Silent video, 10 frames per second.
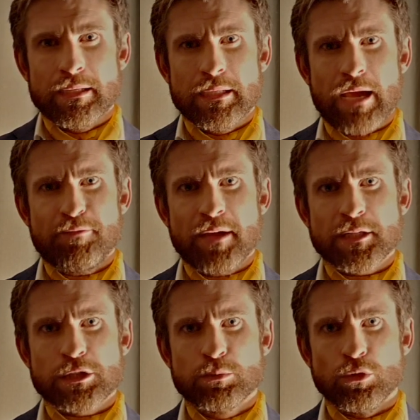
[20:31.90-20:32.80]
I found a
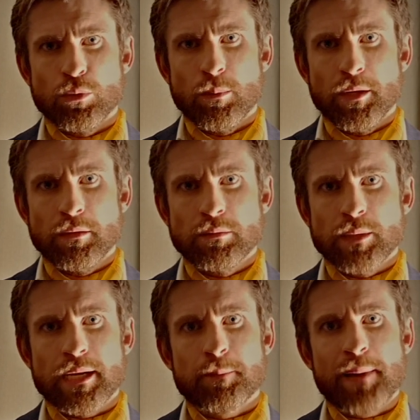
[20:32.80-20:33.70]
small woman,
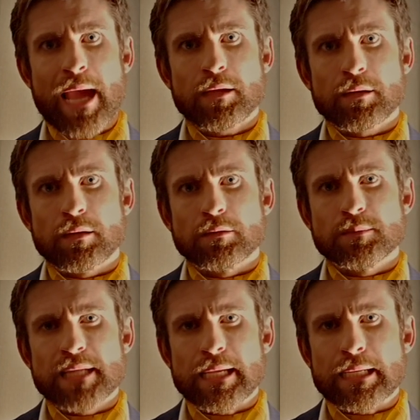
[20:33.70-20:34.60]
wearing black
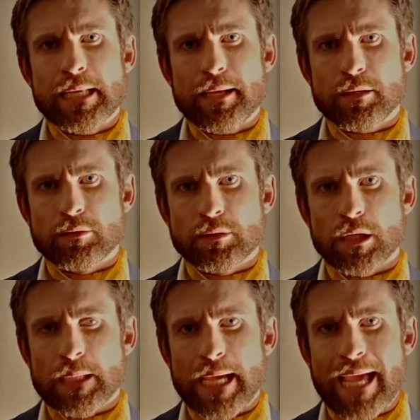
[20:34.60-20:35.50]
robes, a clerical
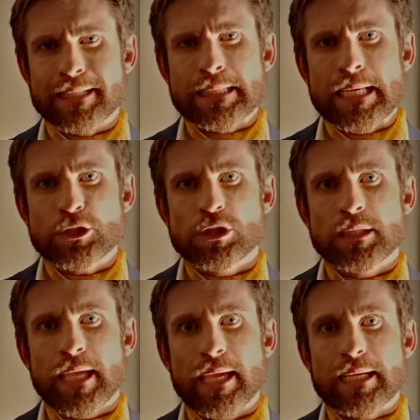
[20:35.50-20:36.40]
collar, and
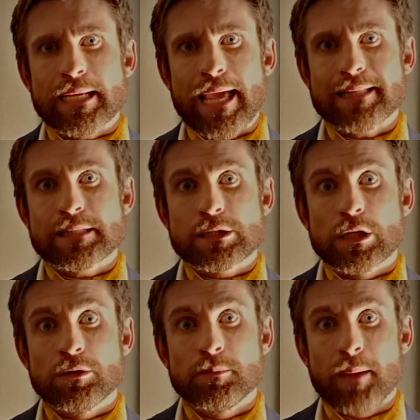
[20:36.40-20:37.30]
clutching a
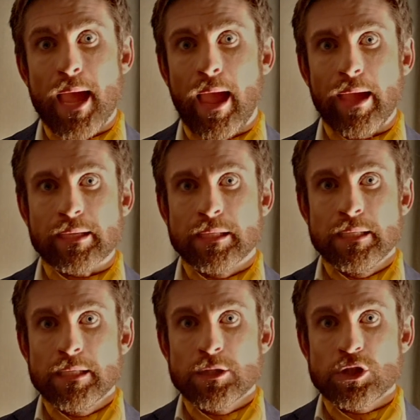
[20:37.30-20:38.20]
Gladstone bag.
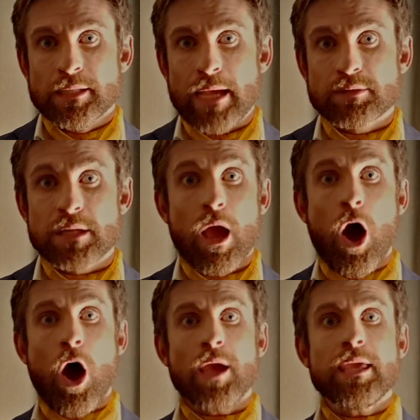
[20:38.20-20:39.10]
She announced,
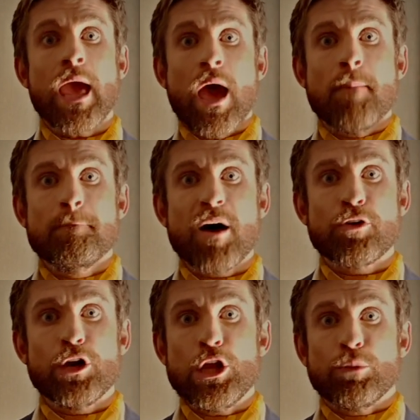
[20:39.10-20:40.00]
"I am
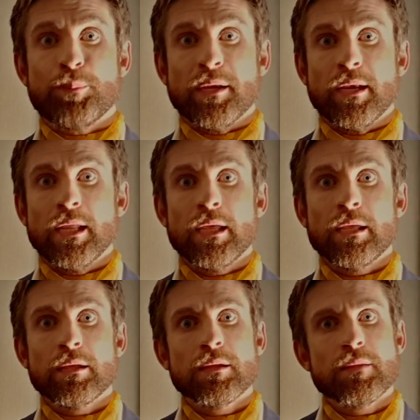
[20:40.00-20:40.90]
Mother Lupin,"
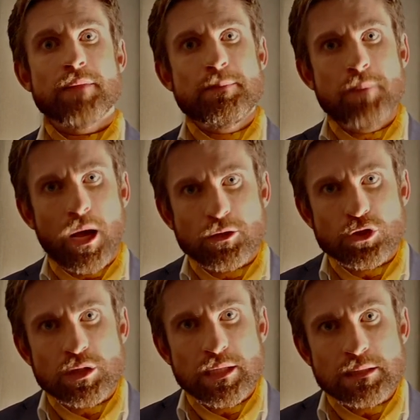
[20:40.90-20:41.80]
then
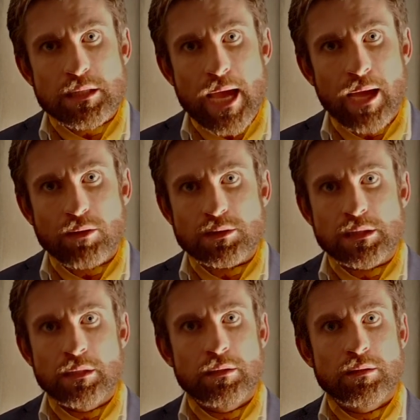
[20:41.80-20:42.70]
marched into the house.
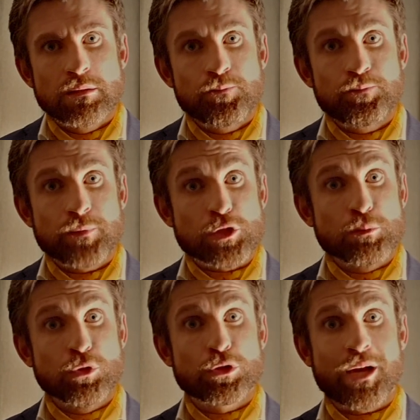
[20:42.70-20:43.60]
A
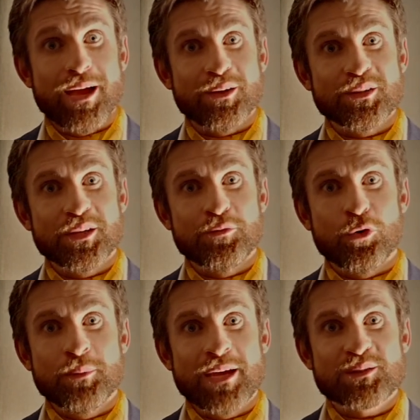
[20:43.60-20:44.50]
small crowd had
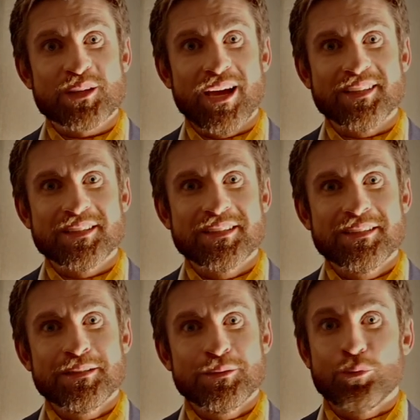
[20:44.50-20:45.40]
formed outside.
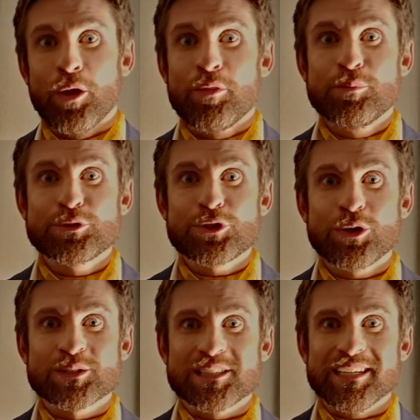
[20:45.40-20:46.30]
One of them was
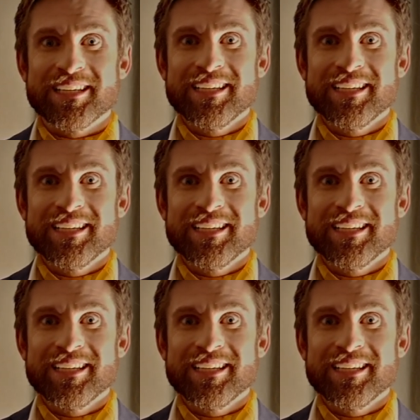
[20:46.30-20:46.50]
Toxie.